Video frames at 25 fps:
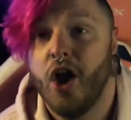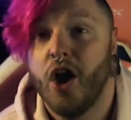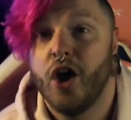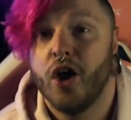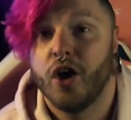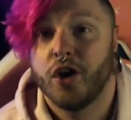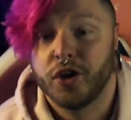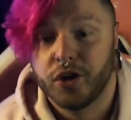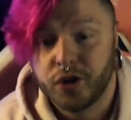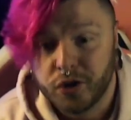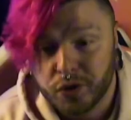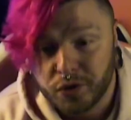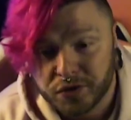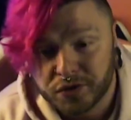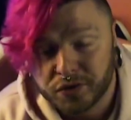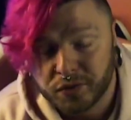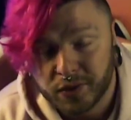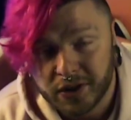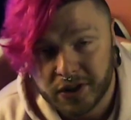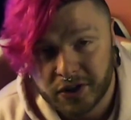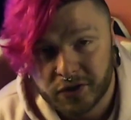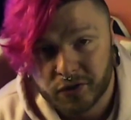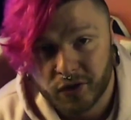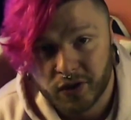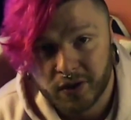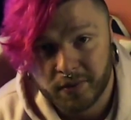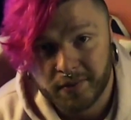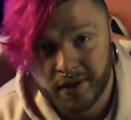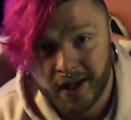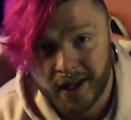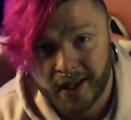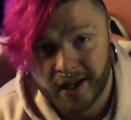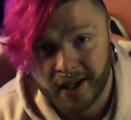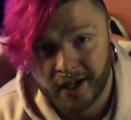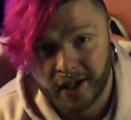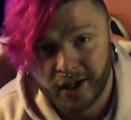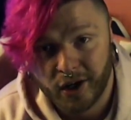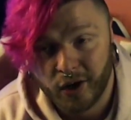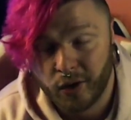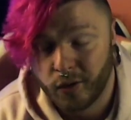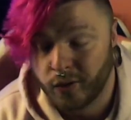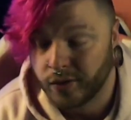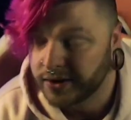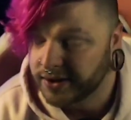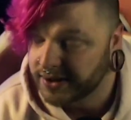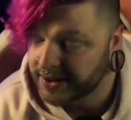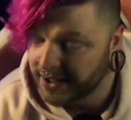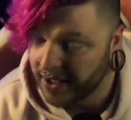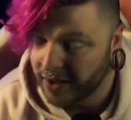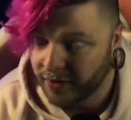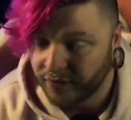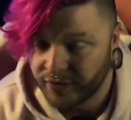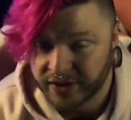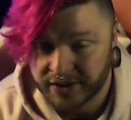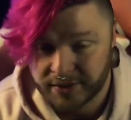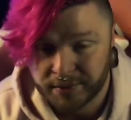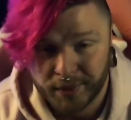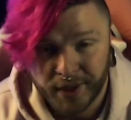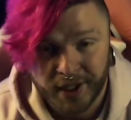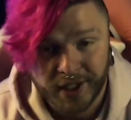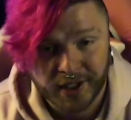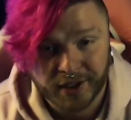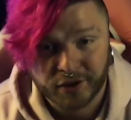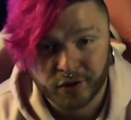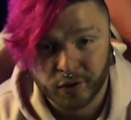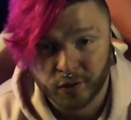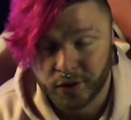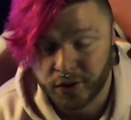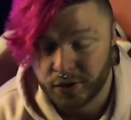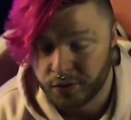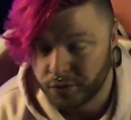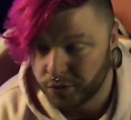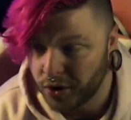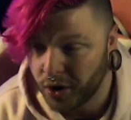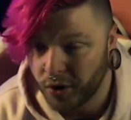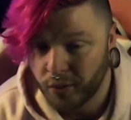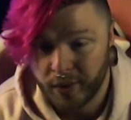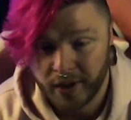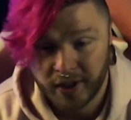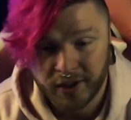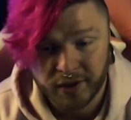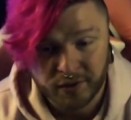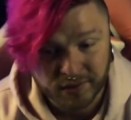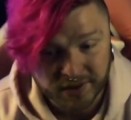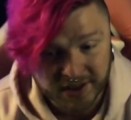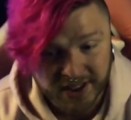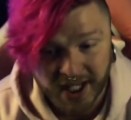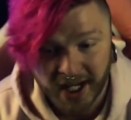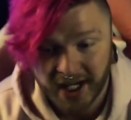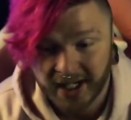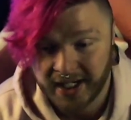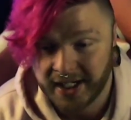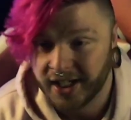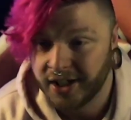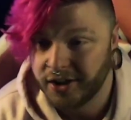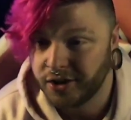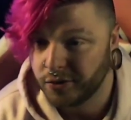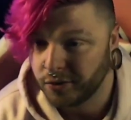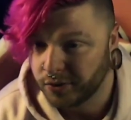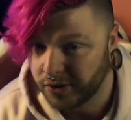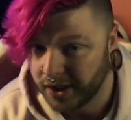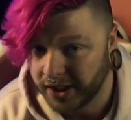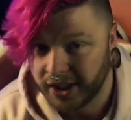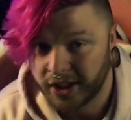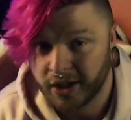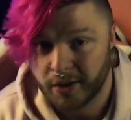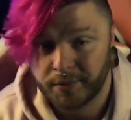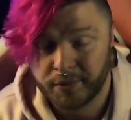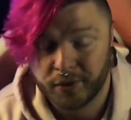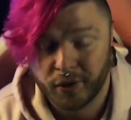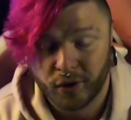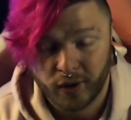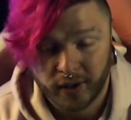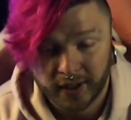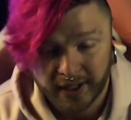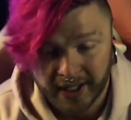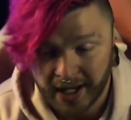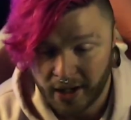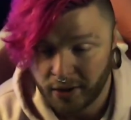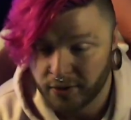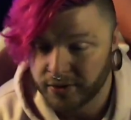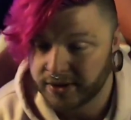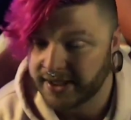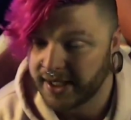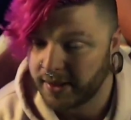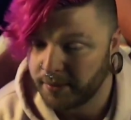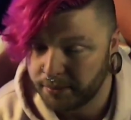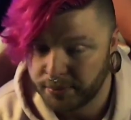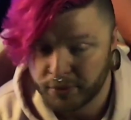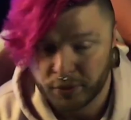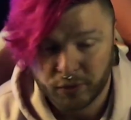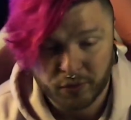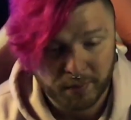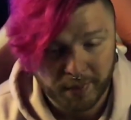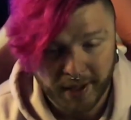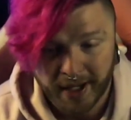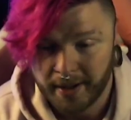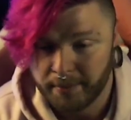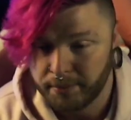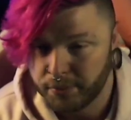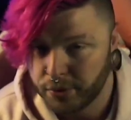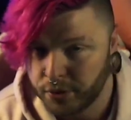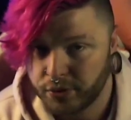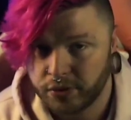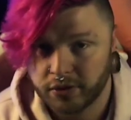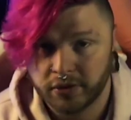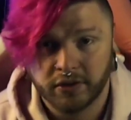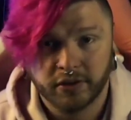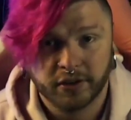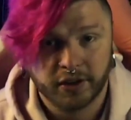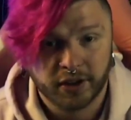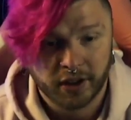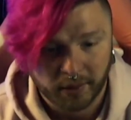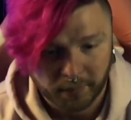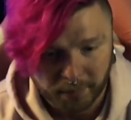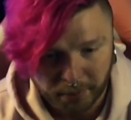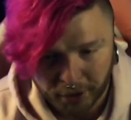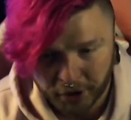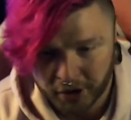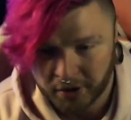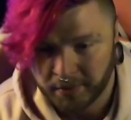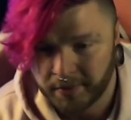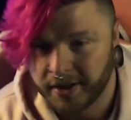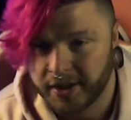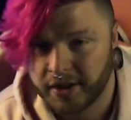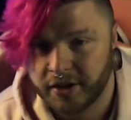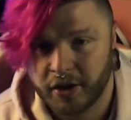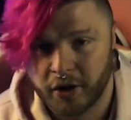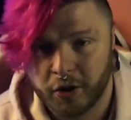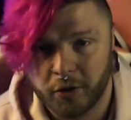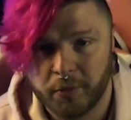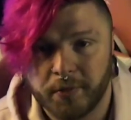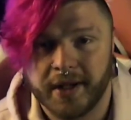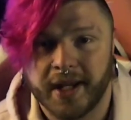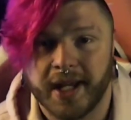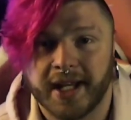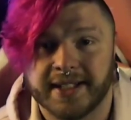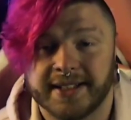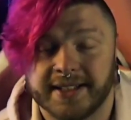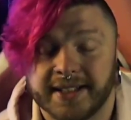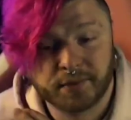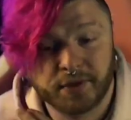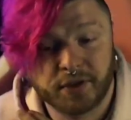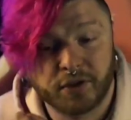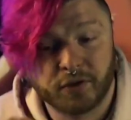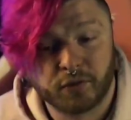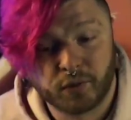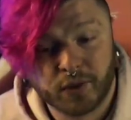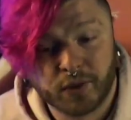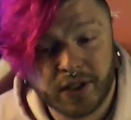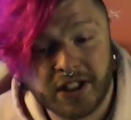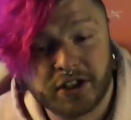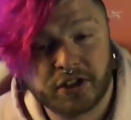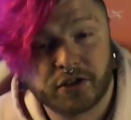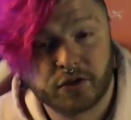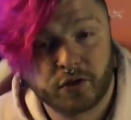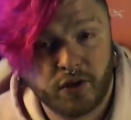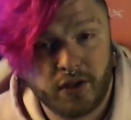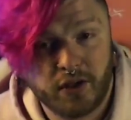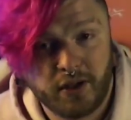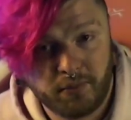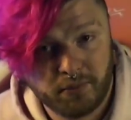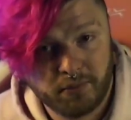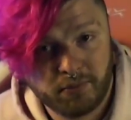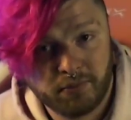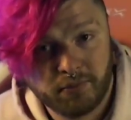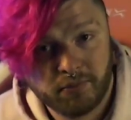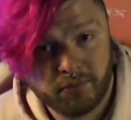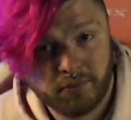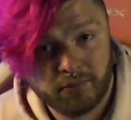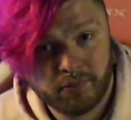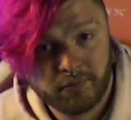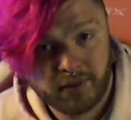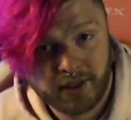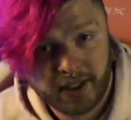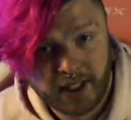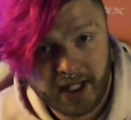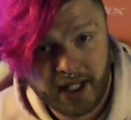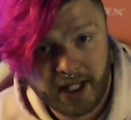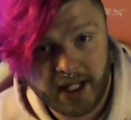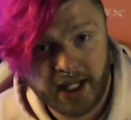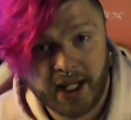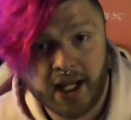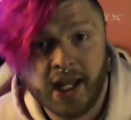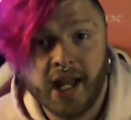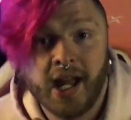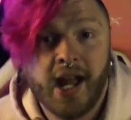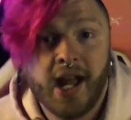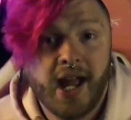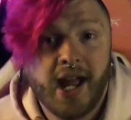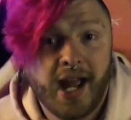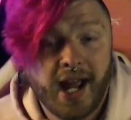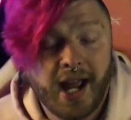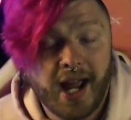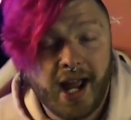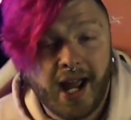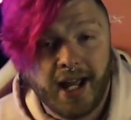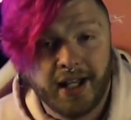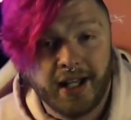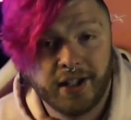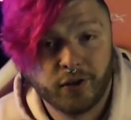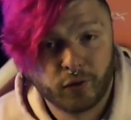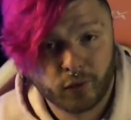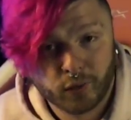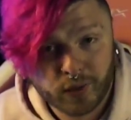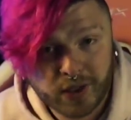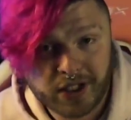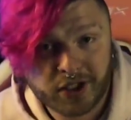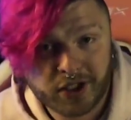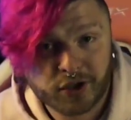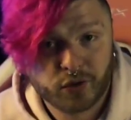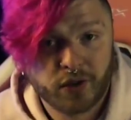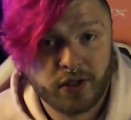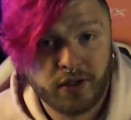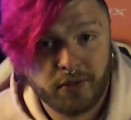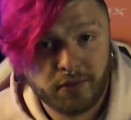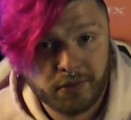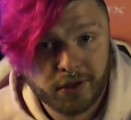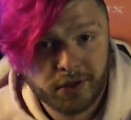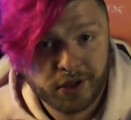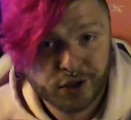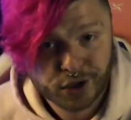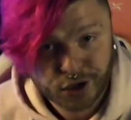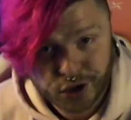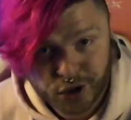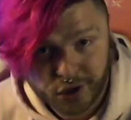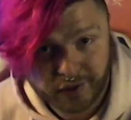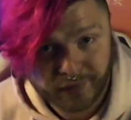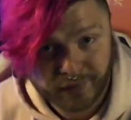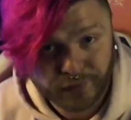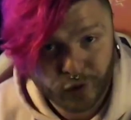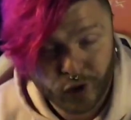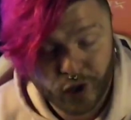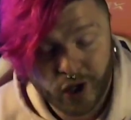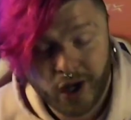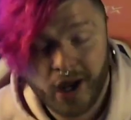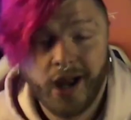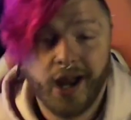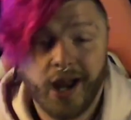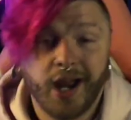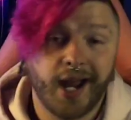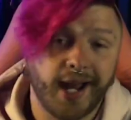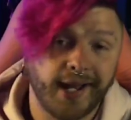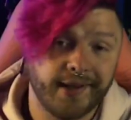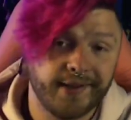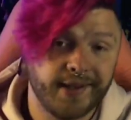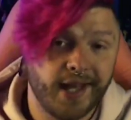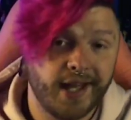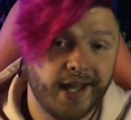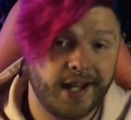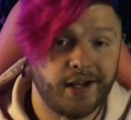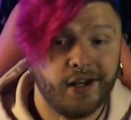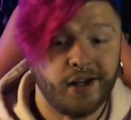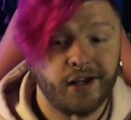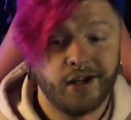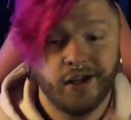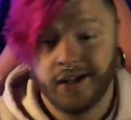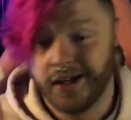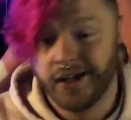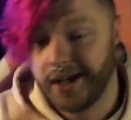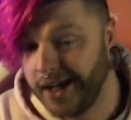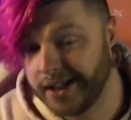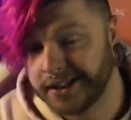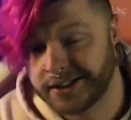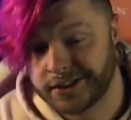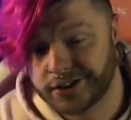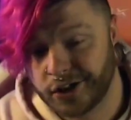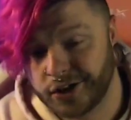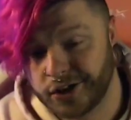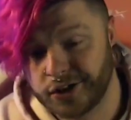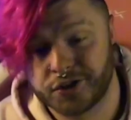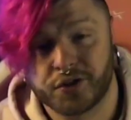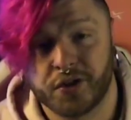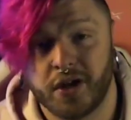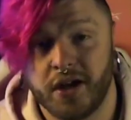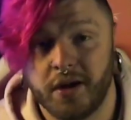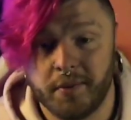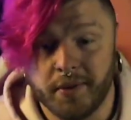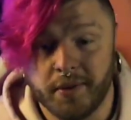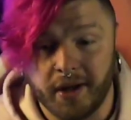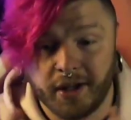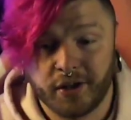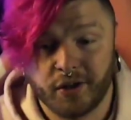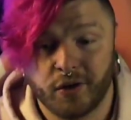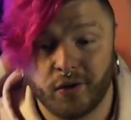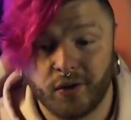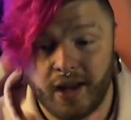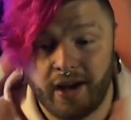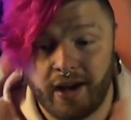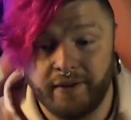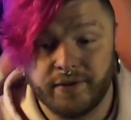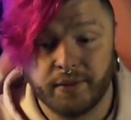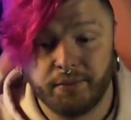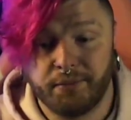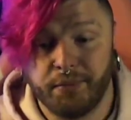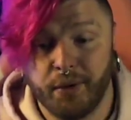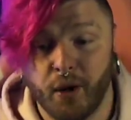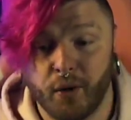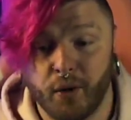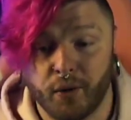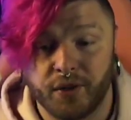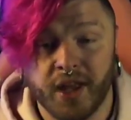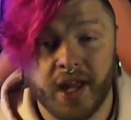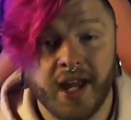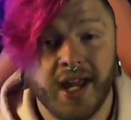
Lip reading: Use Restream.io. Self-explanatory. You go in, you sign in, you link up your accounts, and boom, bam, boodle, you put them into OBS with the Restream key and the Restream server, and then hit start stream, and you go live to both.